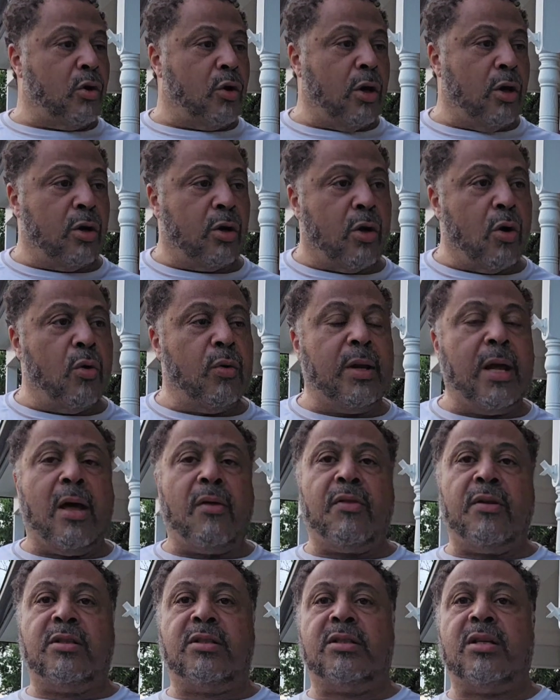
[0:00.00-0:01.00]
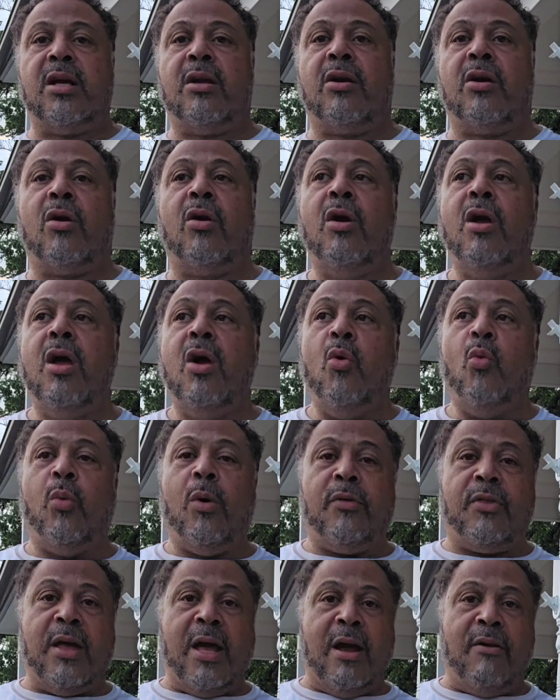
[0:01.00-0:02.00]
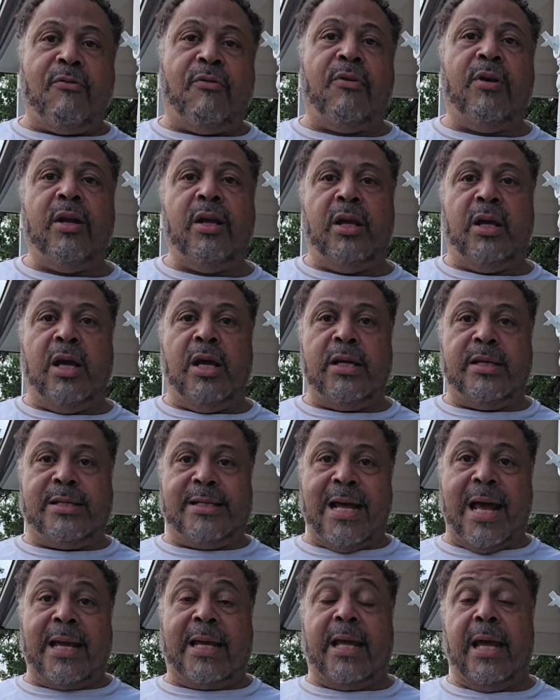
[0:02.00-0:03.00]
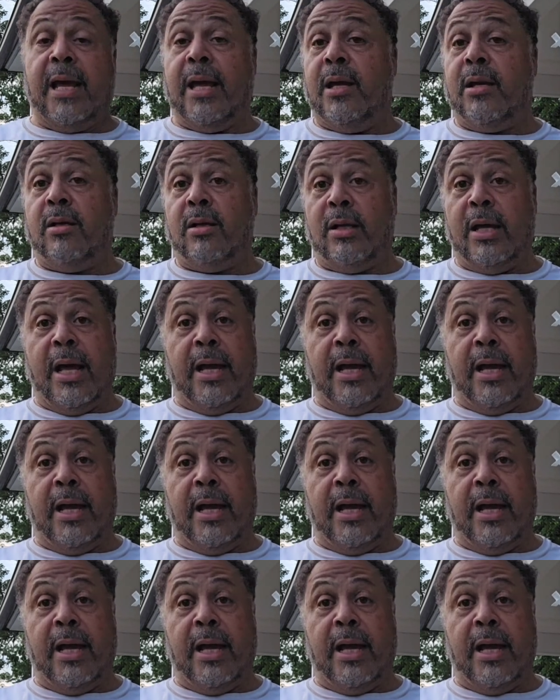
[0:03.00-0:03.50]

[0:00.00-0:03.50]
going to go down the center with every decade,